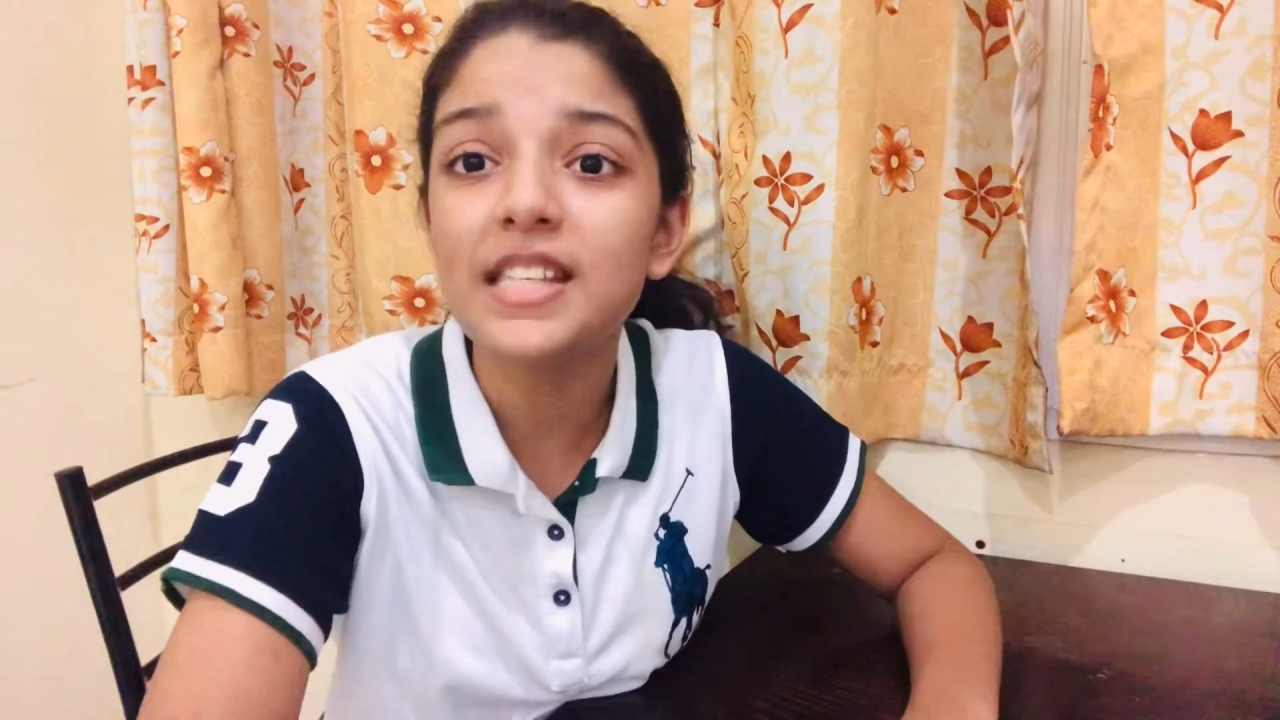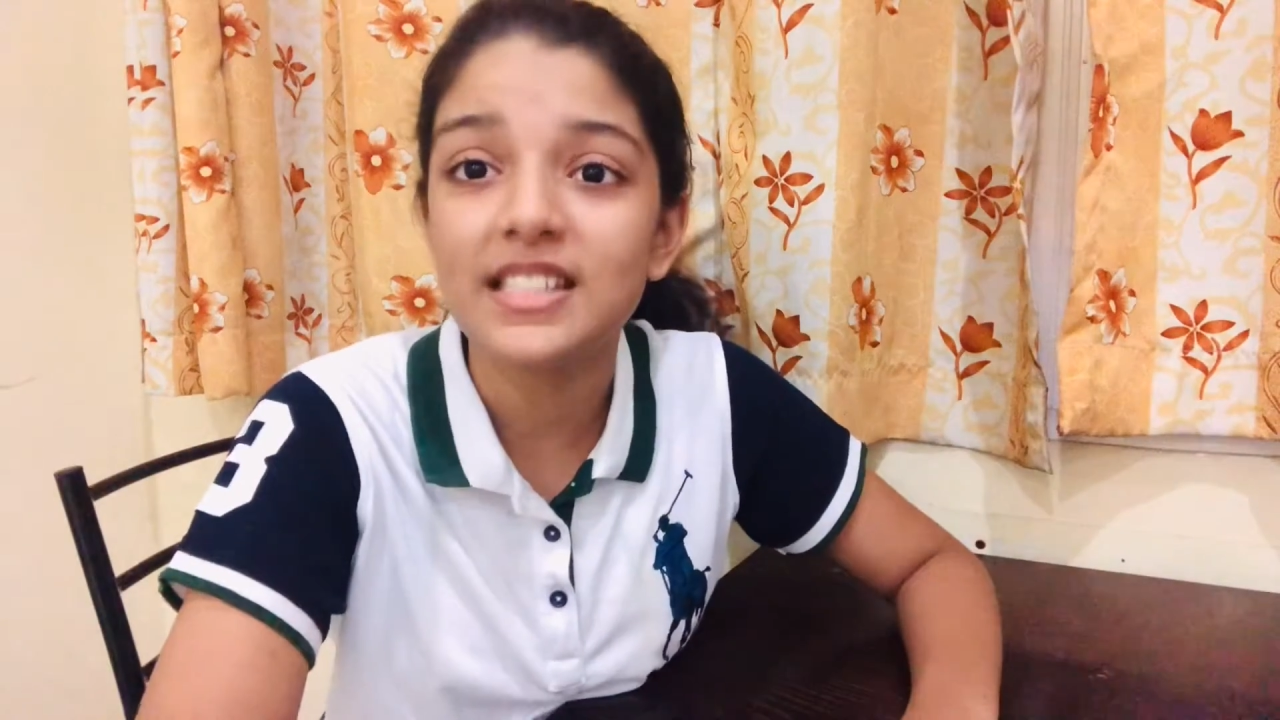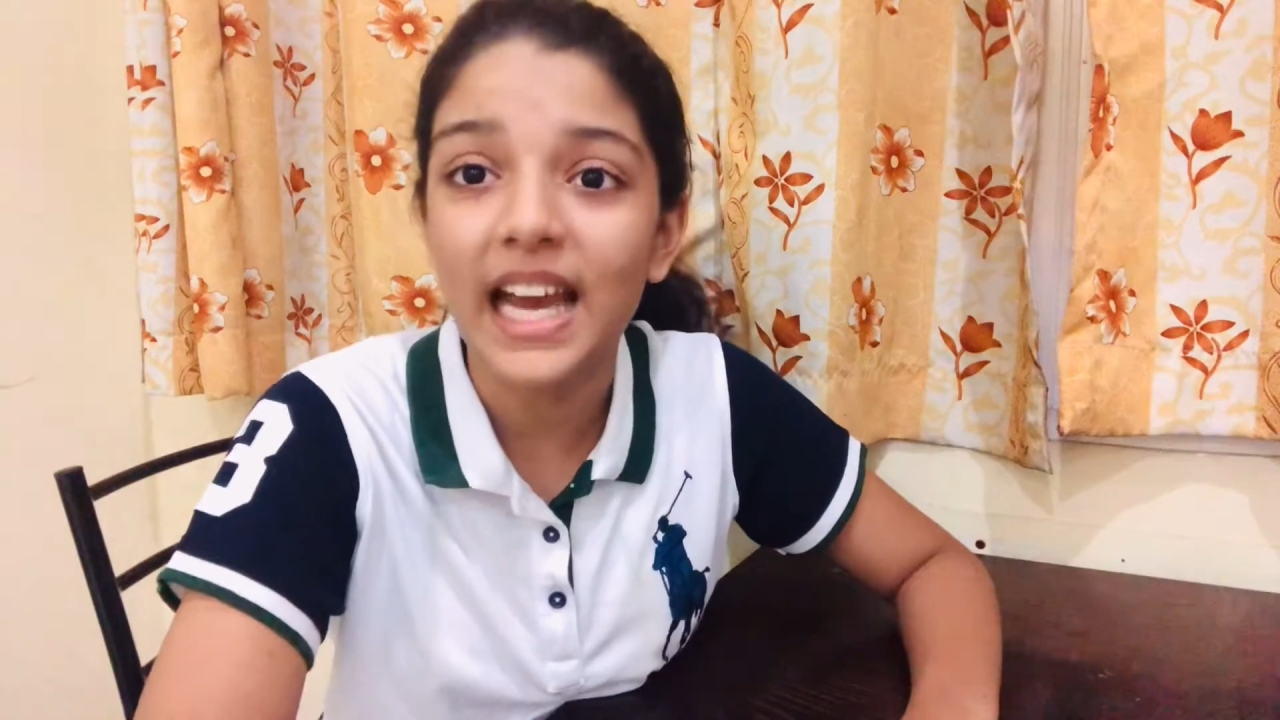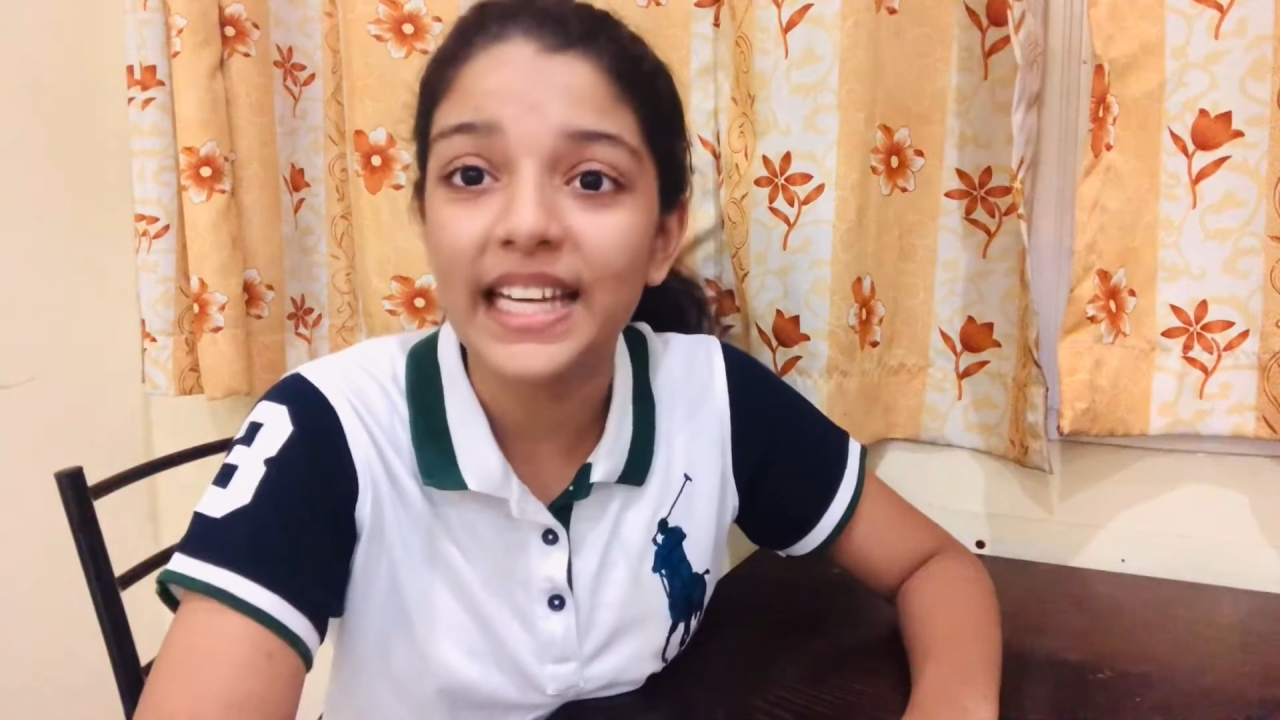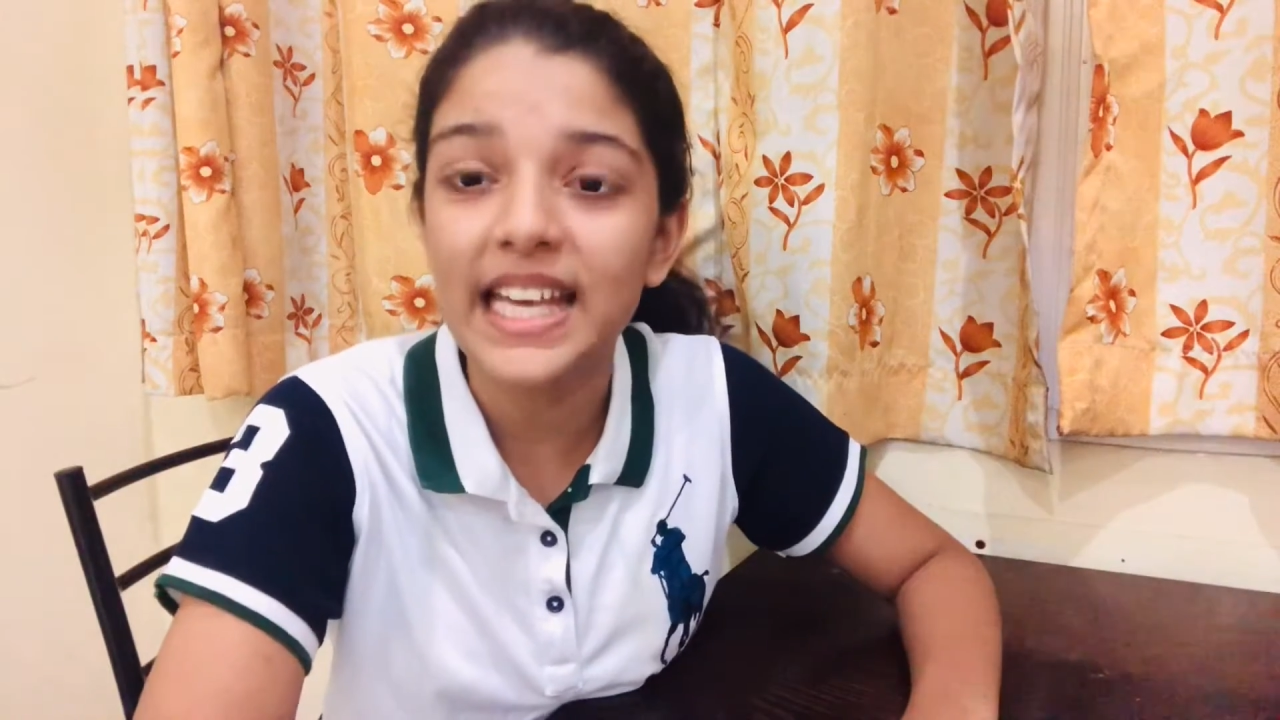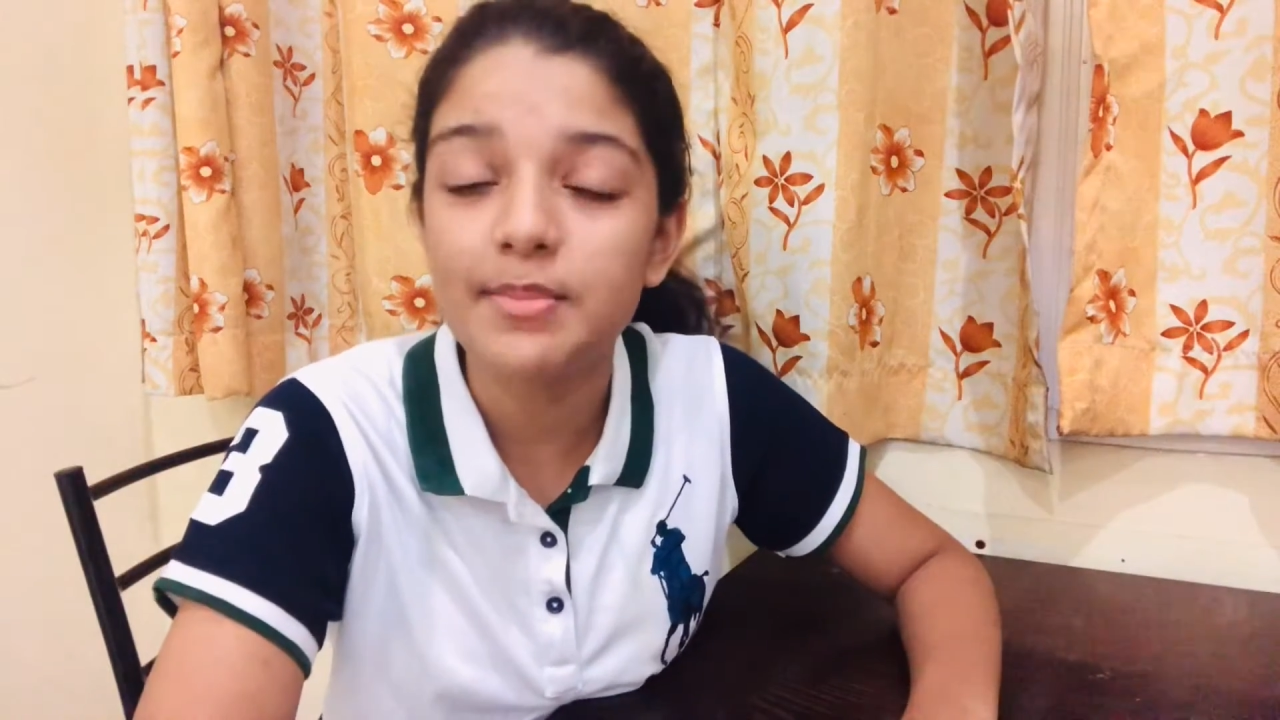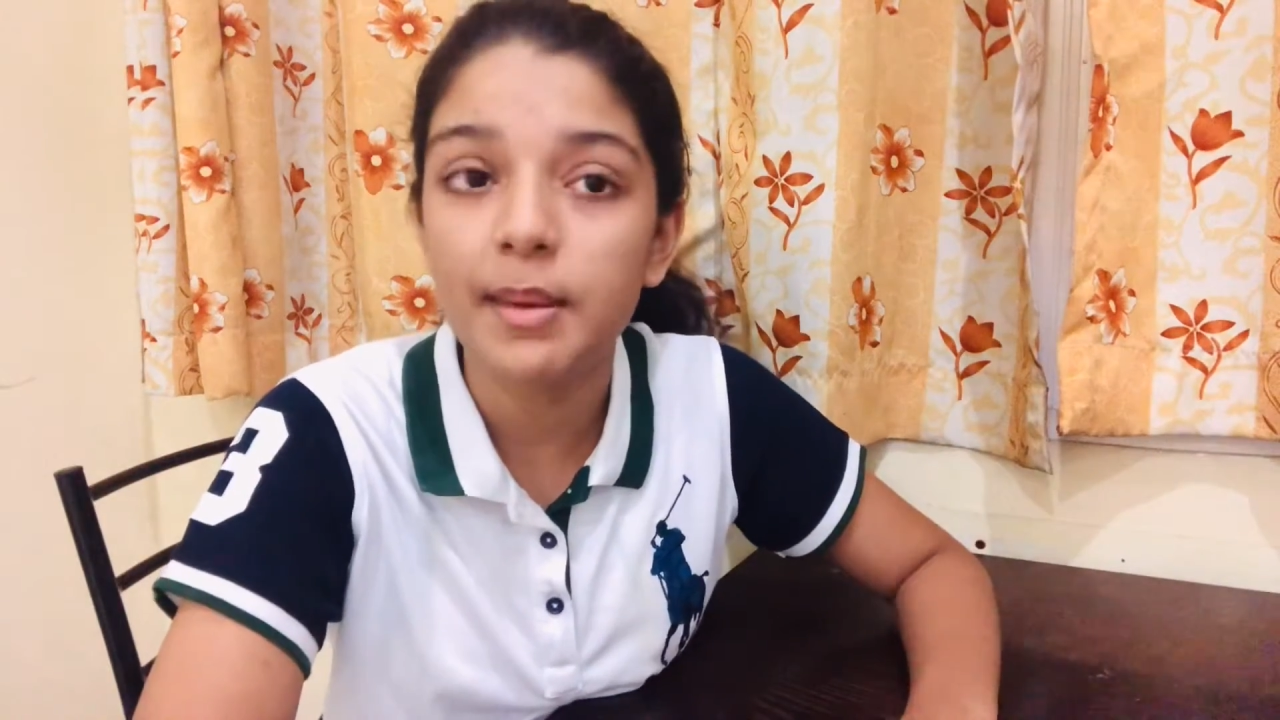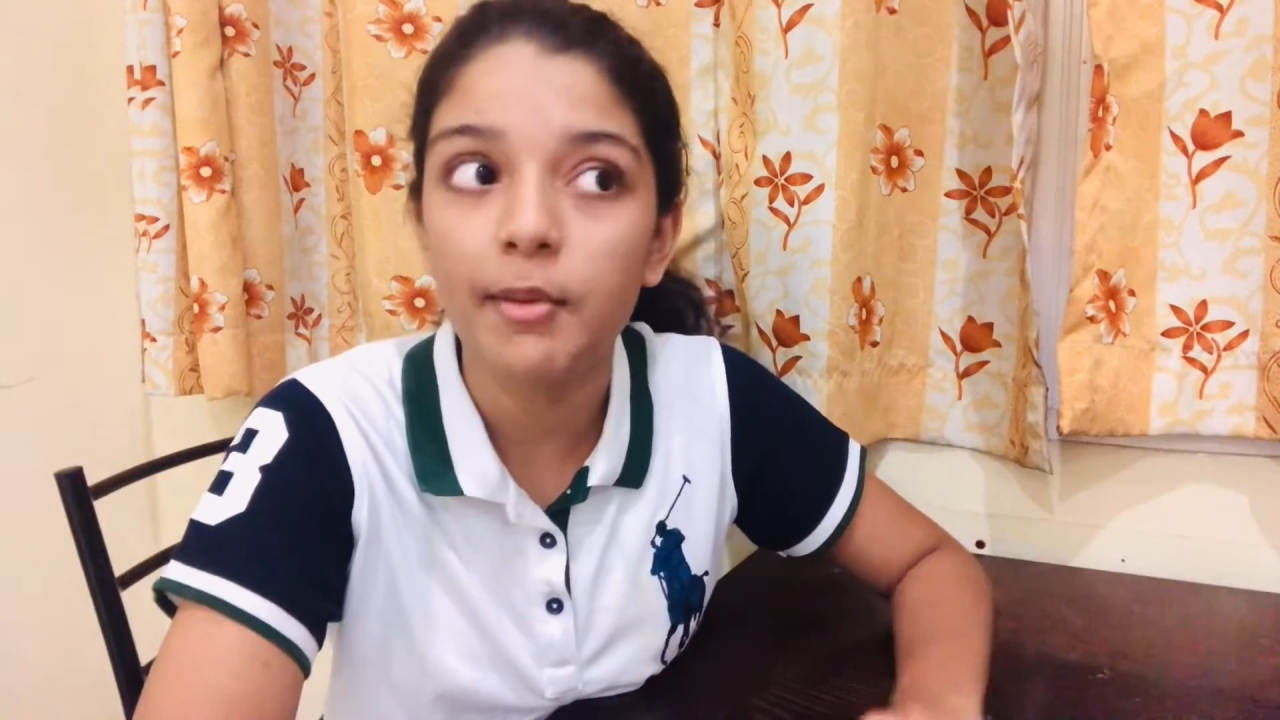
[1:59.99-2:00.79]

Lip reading: and tie-dyes make